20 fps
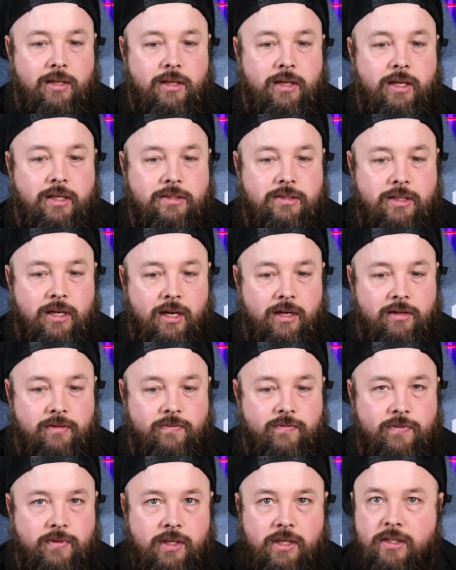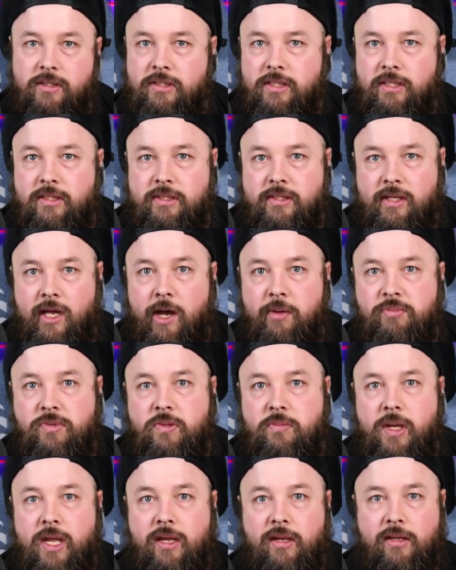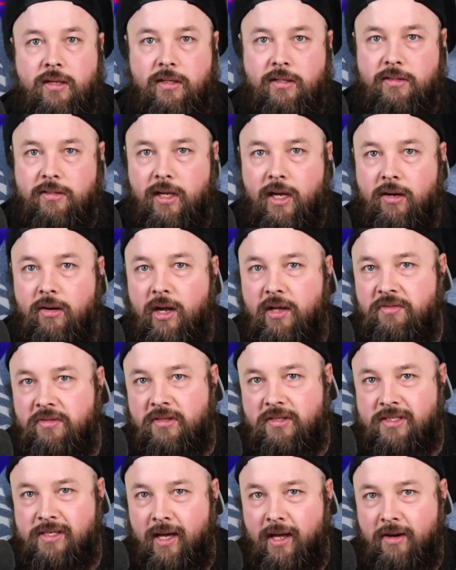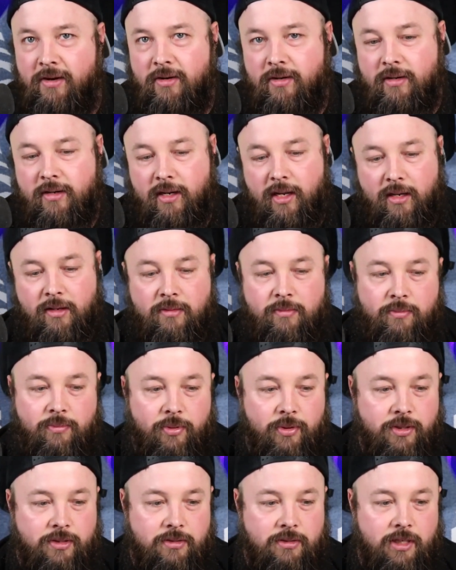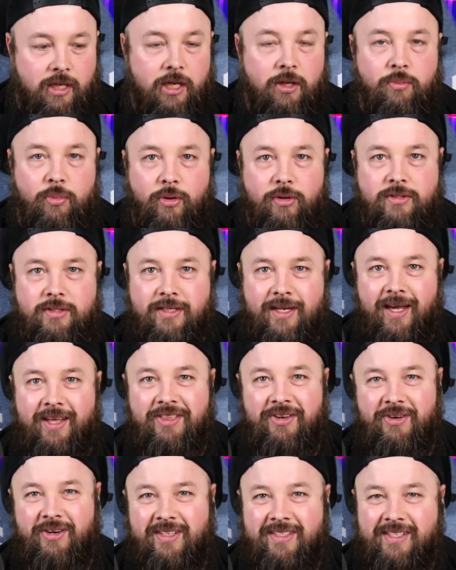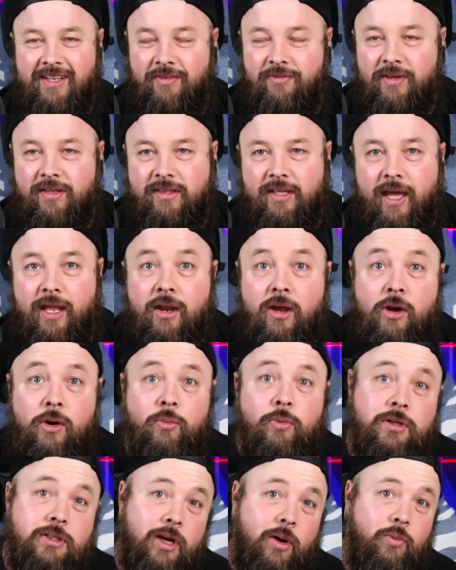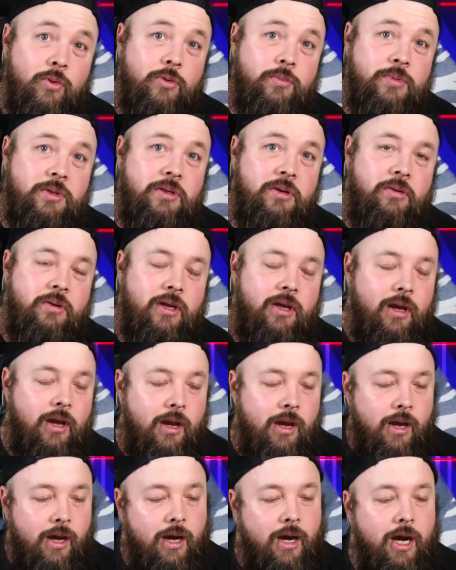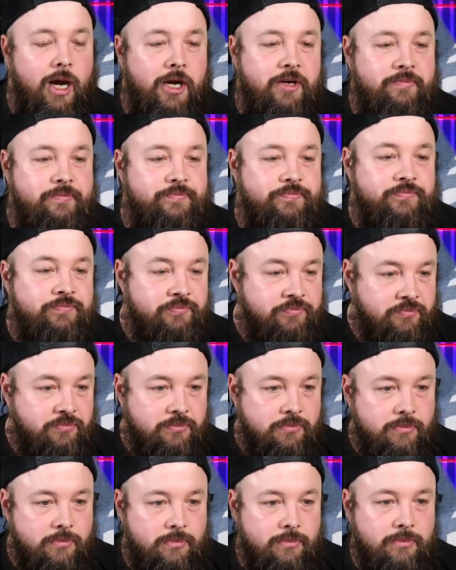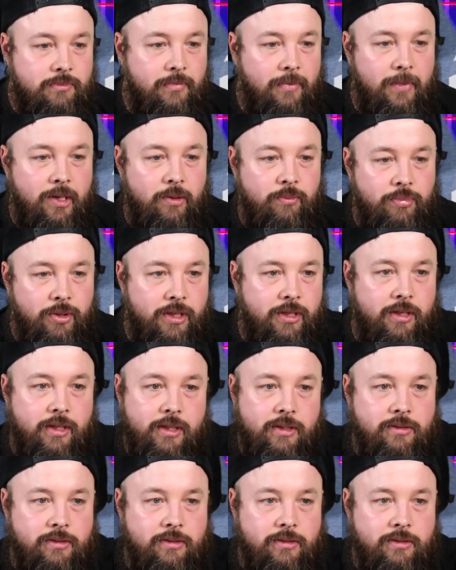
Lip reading: it's kind of easy slop to make, and I don't have to solder and put keyboards together and stuff like that, which I will be doing. But